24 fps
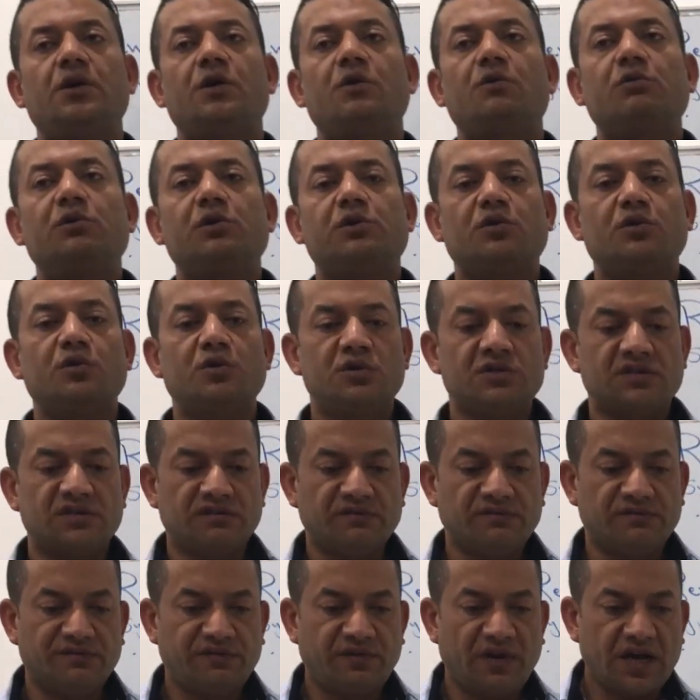Will cause
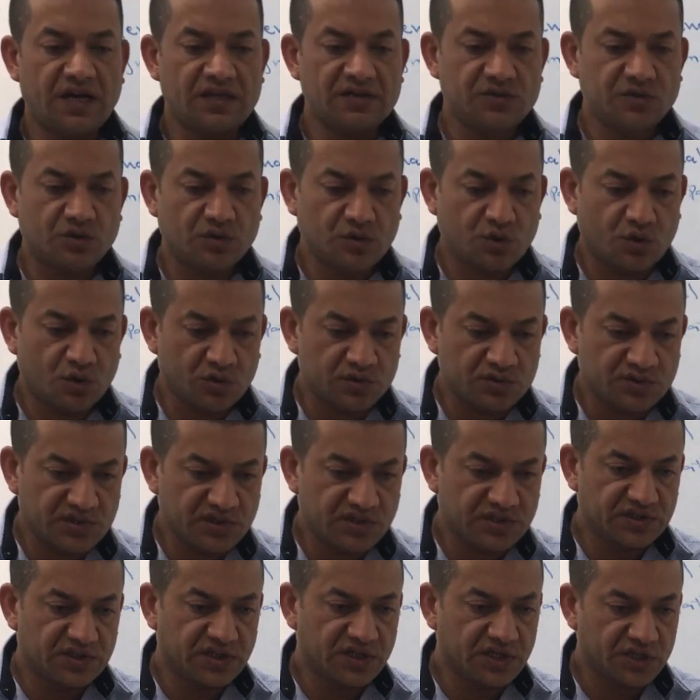
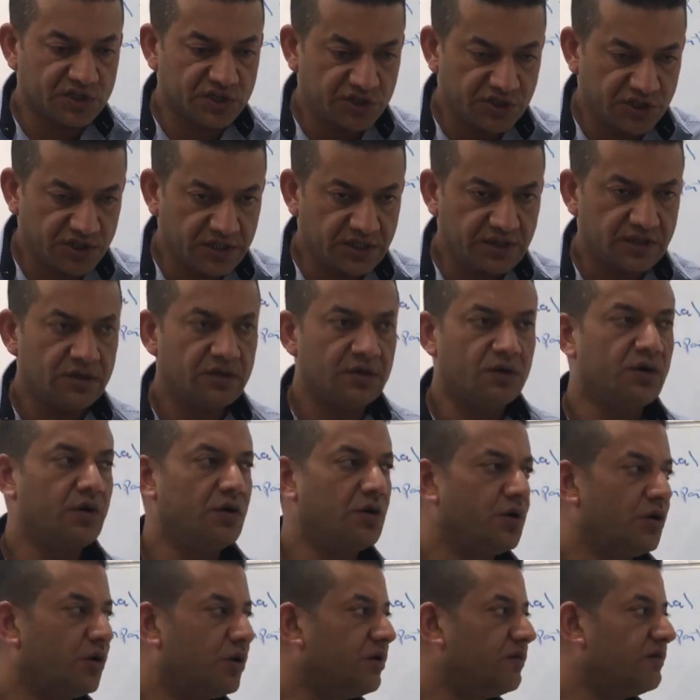vasoconstriction
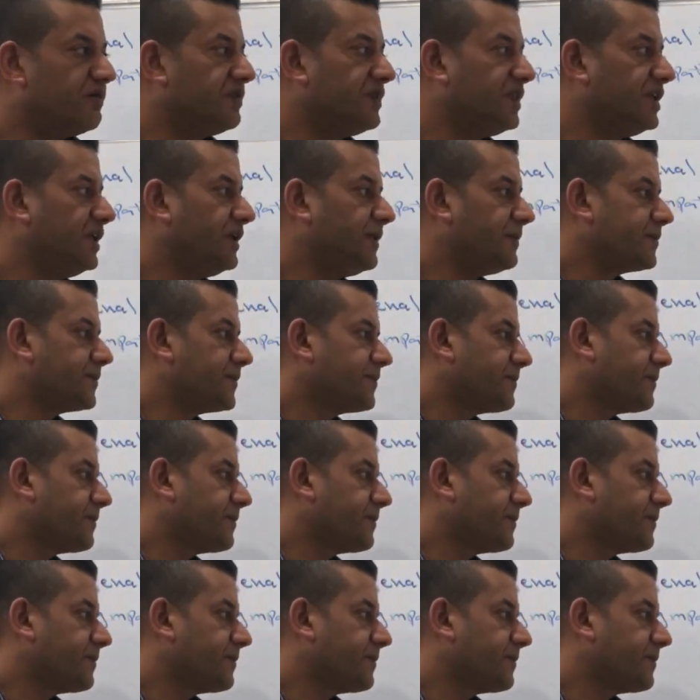of the